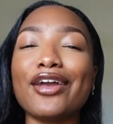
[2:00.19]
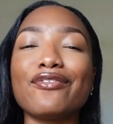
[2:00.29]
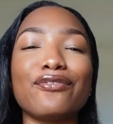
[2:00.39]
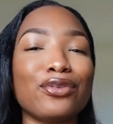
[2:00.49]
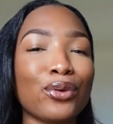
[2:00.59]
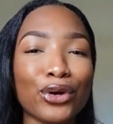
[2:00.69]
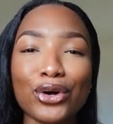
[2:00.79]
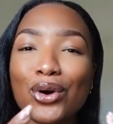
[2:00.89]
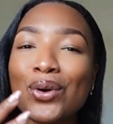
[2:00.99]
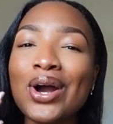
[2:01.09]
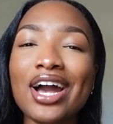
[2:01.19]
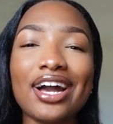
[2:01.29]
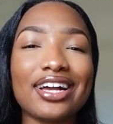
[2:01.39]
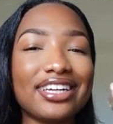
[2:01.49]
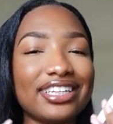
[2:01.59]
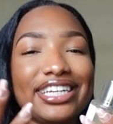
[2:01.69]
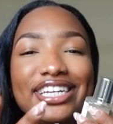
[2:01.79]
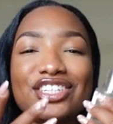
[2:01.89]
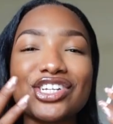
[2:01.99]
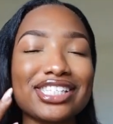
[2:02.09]
a floral,
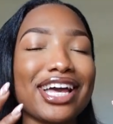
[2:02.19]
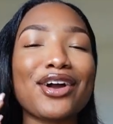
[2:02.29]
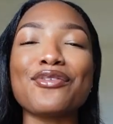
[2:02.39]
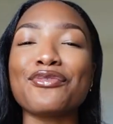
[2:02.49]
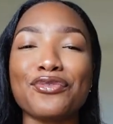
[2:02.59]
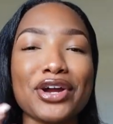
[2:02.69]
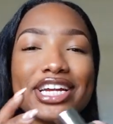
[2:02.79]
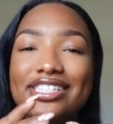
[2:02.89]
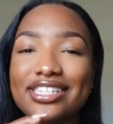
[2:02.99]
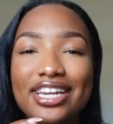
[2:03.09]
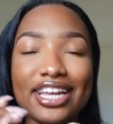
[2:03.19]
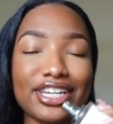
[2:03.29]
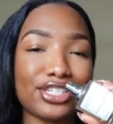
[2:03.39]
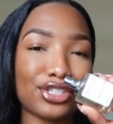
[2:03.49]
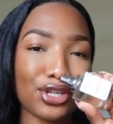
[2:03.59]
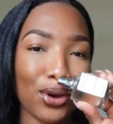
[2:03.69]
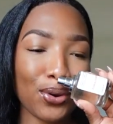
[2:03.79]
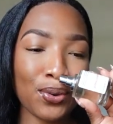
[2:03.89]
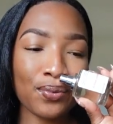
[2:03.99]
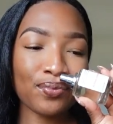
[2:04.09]
clean, just like a fresh scent. It is
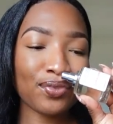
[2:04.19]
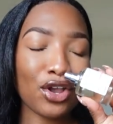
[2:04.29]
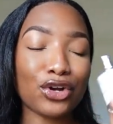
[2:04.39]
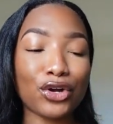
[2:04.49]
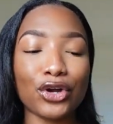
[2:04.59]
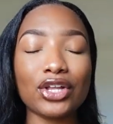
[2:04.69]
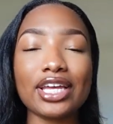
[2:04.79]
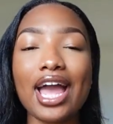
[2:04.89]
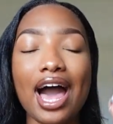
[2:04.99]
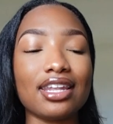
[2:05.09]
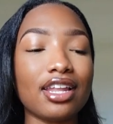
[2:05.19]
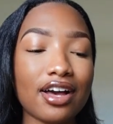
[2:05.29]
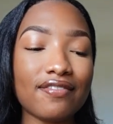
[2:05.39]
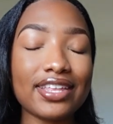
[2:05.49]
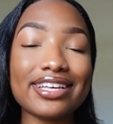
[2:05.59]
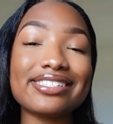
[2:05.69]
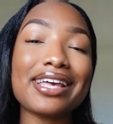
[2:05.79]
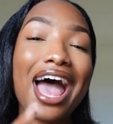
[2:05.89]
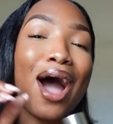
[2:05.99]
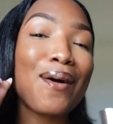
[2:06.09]
so girly, I love this.
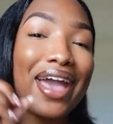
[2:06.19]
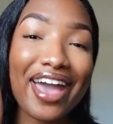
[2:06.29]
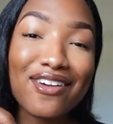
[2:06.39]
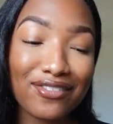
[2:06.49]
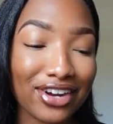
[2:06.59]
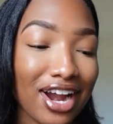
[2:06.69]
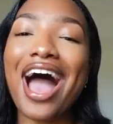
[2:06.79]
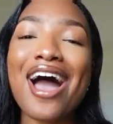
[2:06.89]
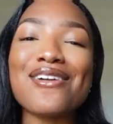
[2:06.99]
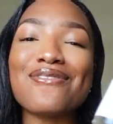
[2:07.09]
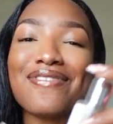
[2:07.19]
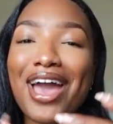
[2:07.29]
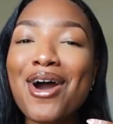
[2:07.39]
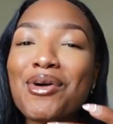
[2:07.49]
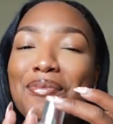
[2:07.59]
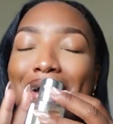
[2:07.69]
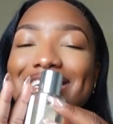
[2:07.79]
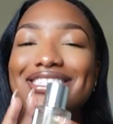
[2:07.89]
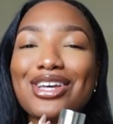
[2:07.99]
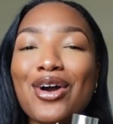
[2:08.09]
However, I found
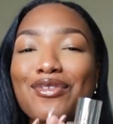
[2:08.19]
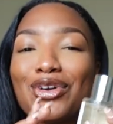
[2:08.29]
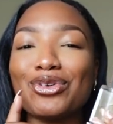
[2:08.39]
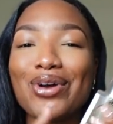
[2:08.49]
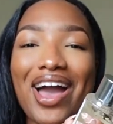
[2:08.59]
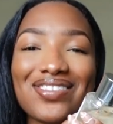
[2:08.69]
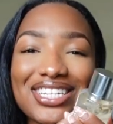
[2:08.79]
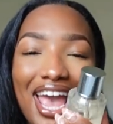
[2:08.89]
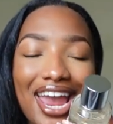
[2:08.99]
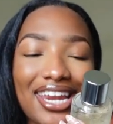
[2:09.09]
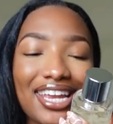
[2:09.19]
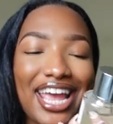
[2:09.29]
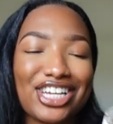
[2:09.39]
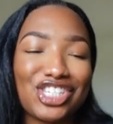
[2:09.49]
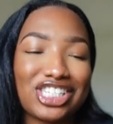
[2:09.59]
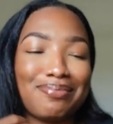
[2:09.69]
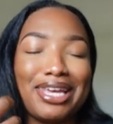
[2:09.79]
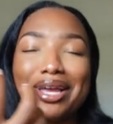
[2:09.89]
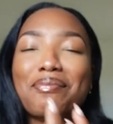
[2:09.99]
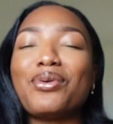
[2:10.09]
myself gravitating and just
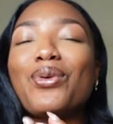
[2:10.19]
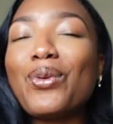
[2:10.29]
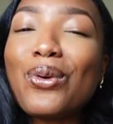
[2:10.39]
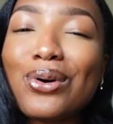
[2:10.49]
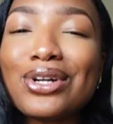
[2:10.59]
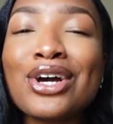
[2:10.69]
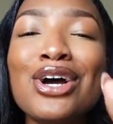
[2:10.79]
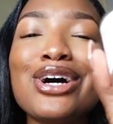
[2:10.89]
being pulled